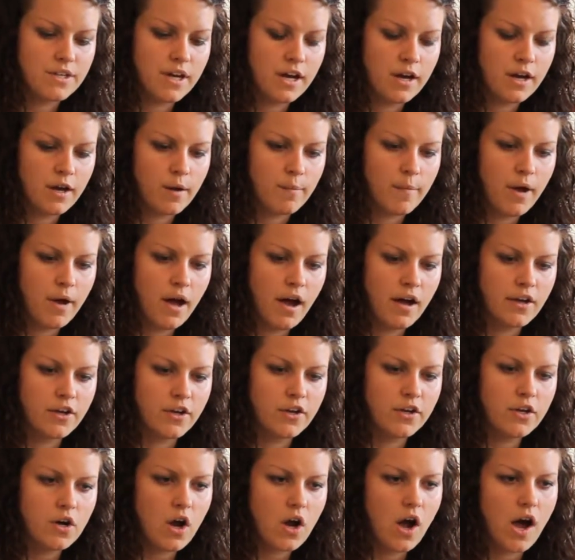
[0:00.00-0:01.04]
a
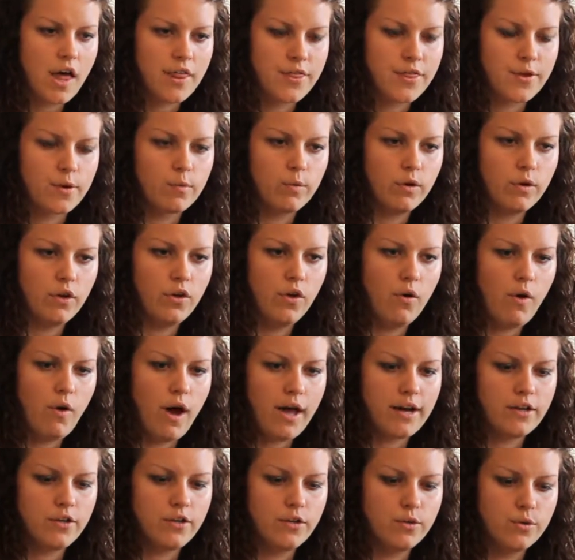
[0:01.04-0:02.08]
good author will know
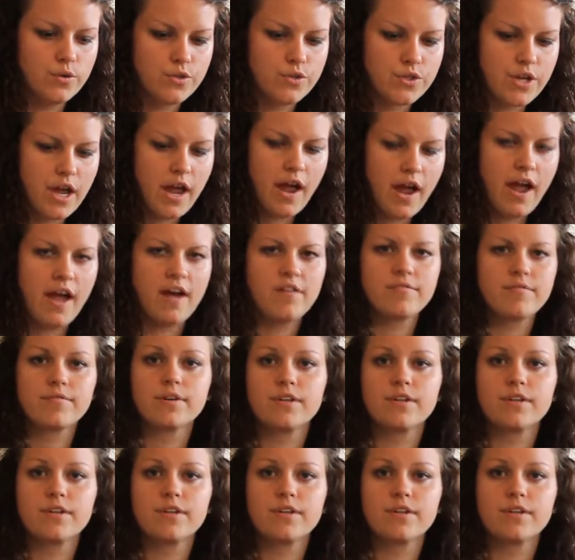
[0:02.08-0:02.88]
how to use every